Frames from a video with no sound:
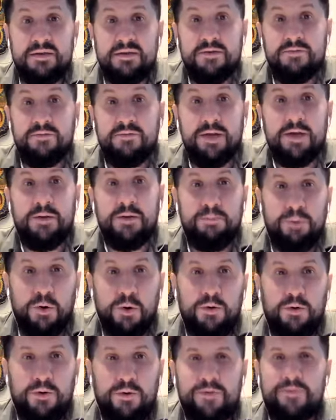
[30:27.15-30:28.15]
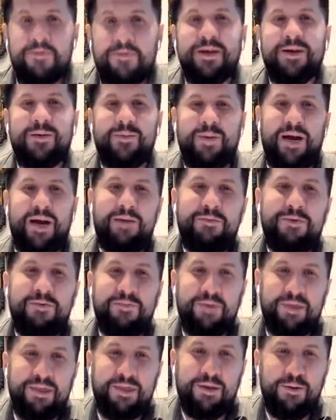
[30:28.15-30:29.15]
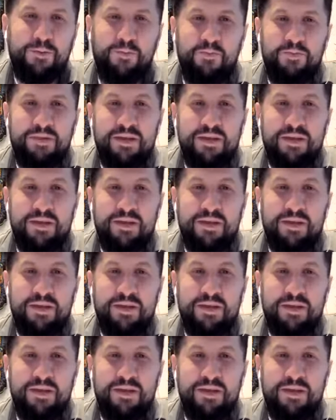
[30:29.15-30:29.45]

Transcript: a real book or a real Bible with you.